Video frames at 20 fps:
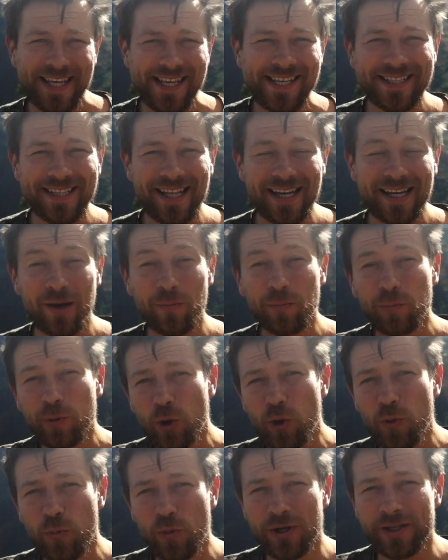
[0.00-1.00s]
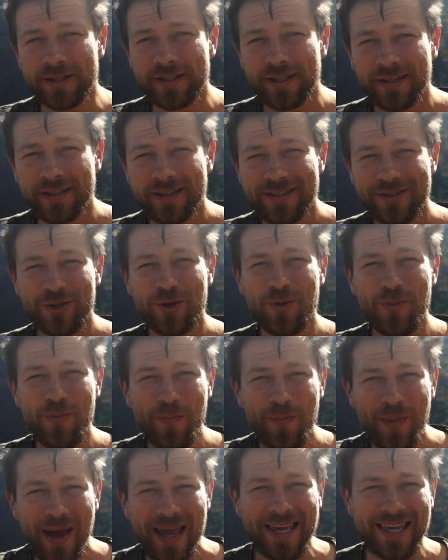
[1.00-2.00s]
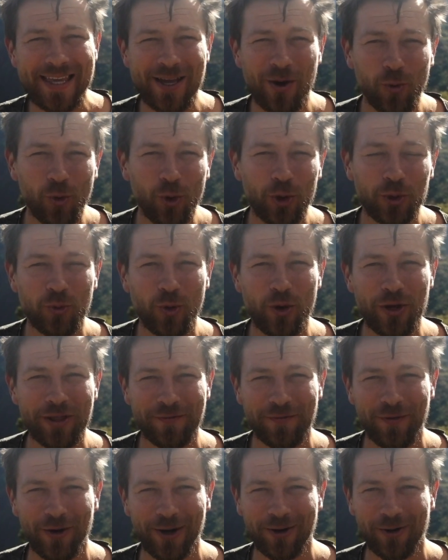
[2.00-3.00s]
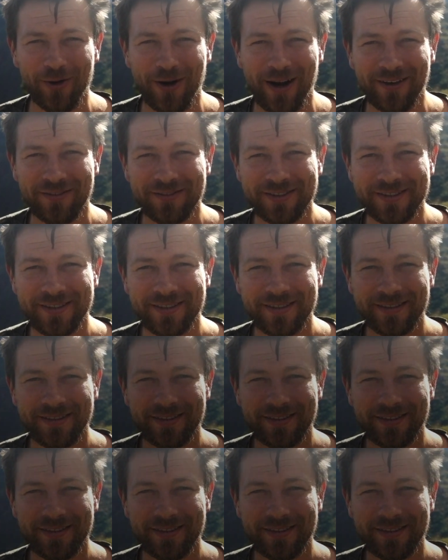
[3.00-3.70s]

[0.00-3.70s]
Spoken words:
is like a blueprint to making award-worthy photographs.